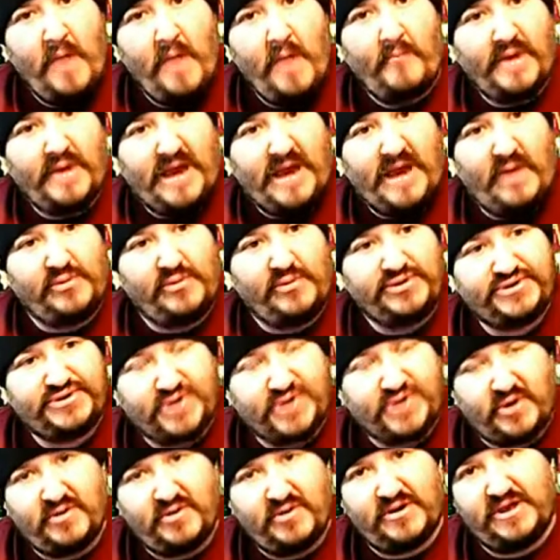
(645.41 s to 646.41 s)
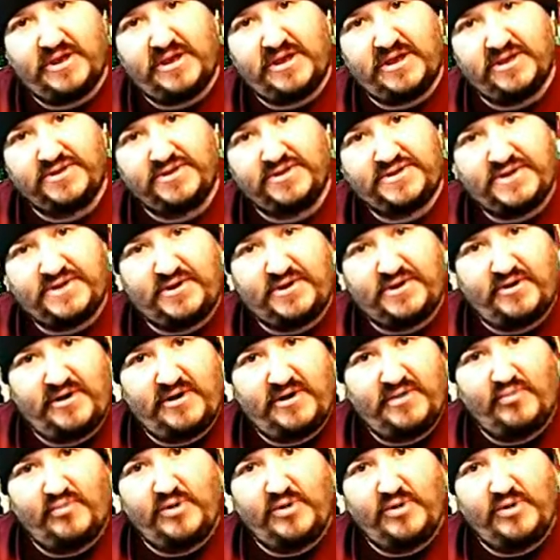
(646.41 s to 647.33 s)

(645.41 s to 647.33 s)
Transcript: but I would certainly consider it